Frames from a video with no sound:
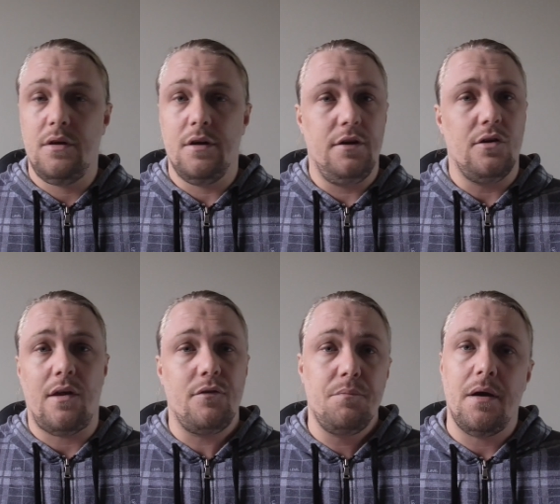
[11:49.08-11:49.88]
You
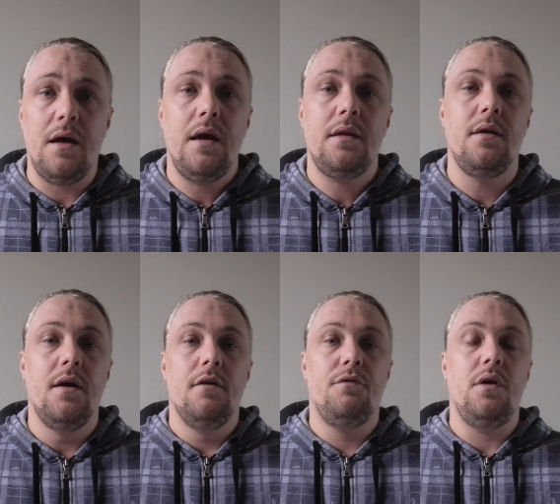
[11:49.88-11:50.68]
don't have to pay it
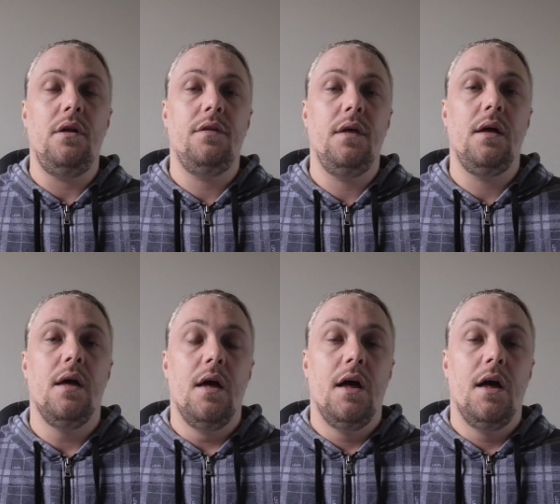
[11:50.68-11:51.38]
for anything,